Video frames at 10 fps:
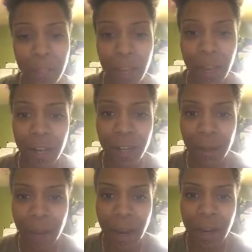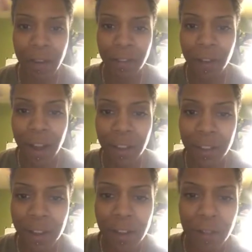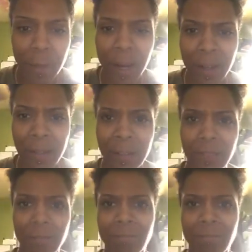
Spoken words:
be like, I didn't come out here to fall in love, but I did.